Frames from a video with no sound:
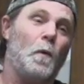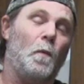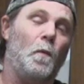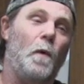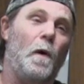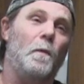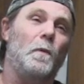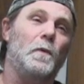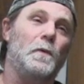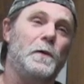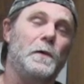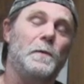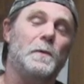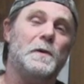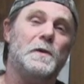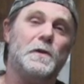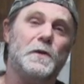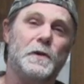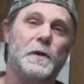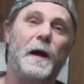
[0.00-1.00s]
what we'll do
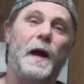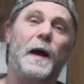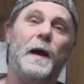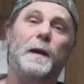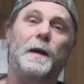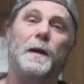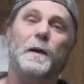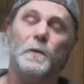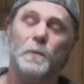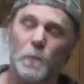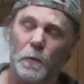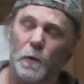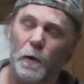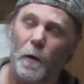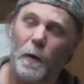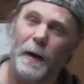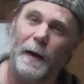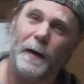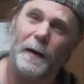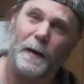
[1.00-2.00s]
instead is we'll
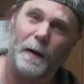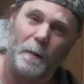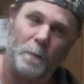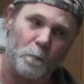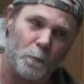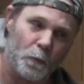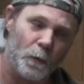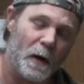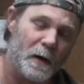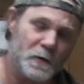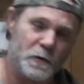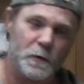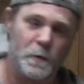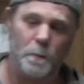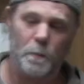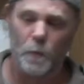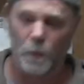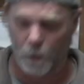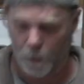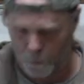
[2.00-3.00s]
go ahead and breast the
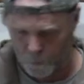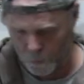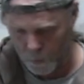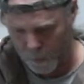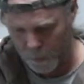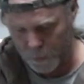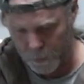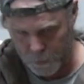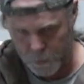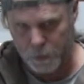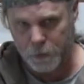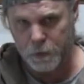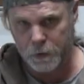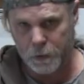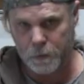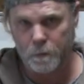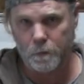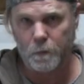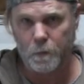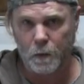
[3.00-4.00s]
bird, where you
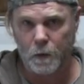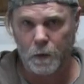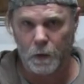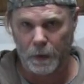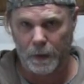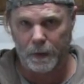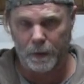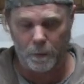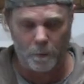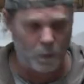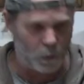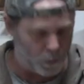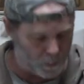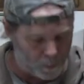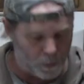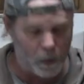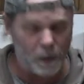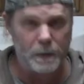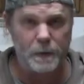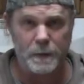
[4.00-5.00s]
just clean the
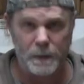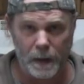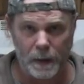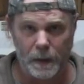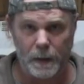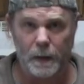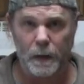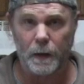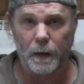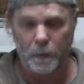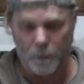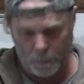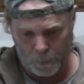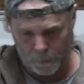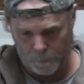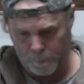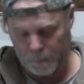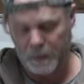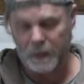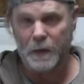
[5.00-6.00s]
bird by taking
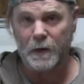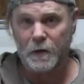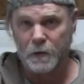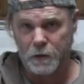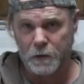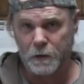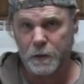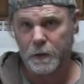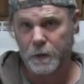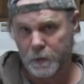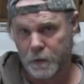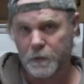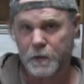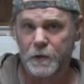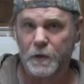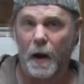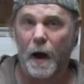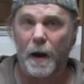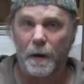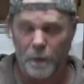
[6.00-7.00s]
each
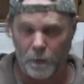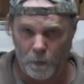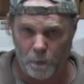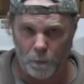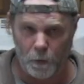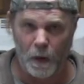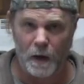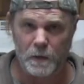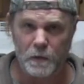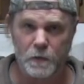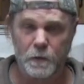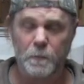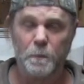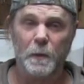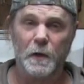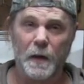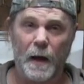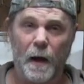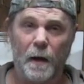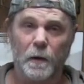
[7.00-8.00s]
side of the breast
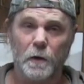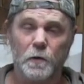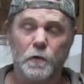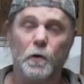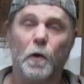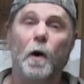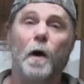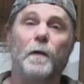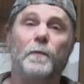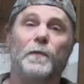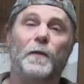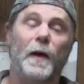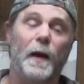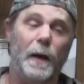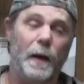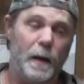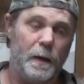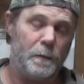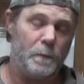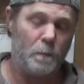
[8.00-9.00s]
medallions off
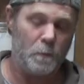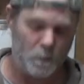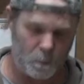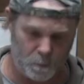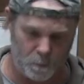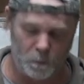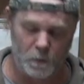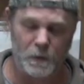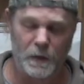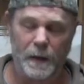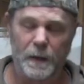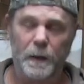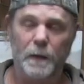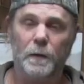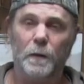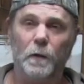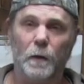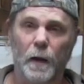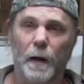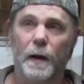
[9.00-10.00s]
and
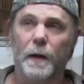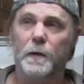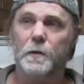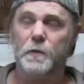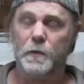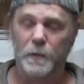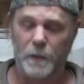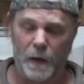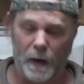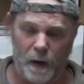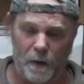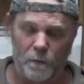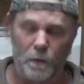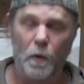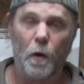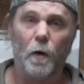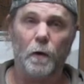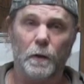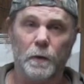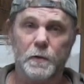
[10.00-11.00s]
taking the legs, and you have
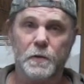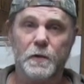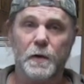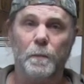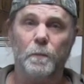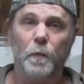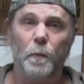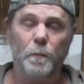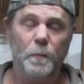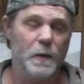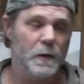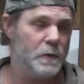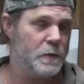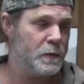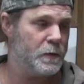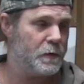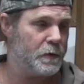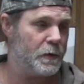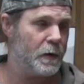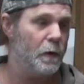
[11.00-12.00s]
it all in separate
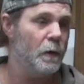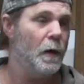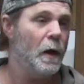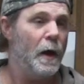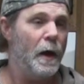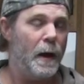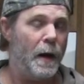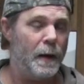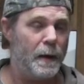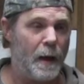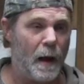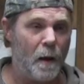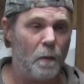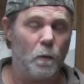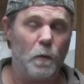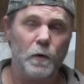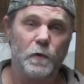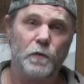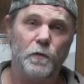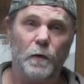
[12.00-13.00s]
pieces there, and that
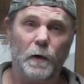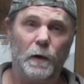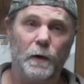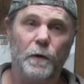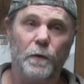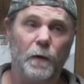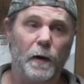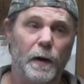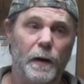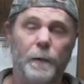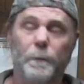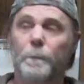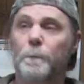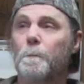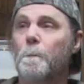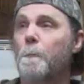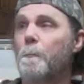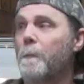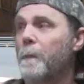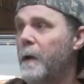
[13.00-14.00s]
works really great
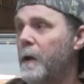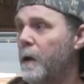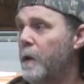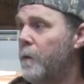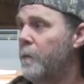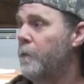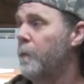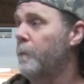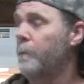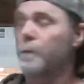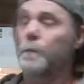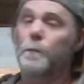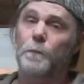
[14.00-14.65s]
if